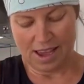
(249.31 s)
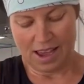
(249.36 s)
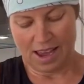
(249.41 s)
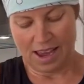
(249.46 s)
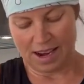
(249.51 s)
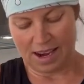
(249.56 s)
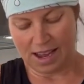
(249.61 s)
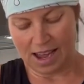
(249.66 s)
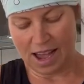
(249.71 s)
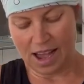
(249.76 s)

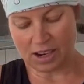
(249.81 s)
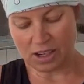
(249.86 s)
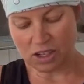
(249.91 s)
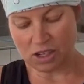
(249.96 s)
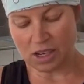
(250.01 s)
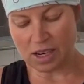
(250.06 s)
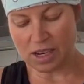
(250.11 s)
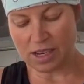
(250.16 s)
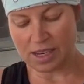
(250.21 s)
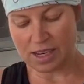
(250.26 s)
And I
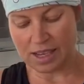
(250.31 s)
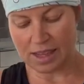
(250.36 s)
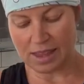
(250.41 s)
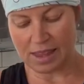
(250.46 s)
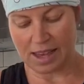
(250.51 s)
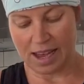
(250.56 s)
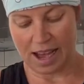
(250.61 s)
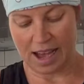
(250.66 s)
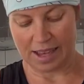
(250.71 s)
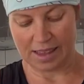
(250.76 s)
actually did
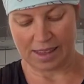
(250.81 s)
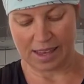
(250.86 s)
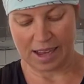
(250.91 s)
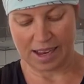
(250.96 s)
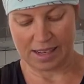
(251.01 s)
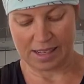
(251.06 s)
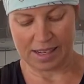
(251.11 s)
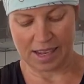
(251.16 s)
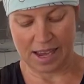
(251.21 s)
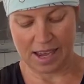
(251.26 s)

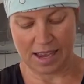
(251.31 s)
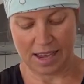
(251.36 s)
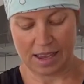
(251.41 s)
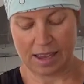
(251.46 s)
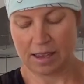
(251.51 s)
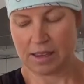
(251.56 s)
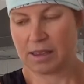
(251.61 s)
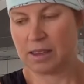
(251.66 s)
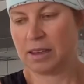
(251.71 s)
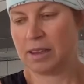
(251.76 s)
that
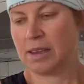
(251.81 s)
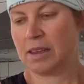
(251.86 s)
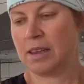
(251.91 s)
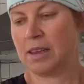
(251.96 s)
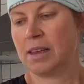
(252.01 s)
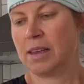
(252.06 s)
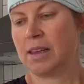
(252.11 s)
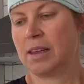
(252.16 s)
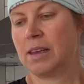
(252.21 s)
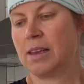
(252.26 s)
day.
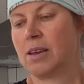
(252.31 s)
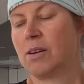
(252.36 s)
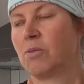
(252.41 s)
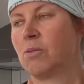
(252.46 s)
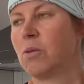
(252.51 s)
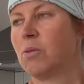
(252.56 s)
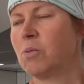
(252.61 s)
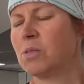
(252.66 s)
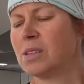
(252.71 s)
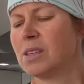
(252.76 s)

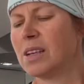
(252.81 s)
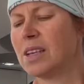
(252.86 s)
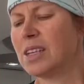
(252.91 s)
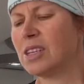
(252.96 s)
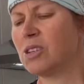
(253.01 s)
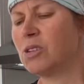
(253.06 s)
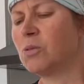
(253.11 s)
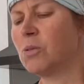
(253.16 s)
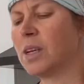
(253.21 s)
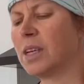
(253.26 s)
What was I
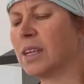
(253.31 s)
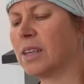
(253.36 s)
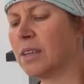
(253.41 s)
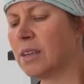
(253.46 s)
doing?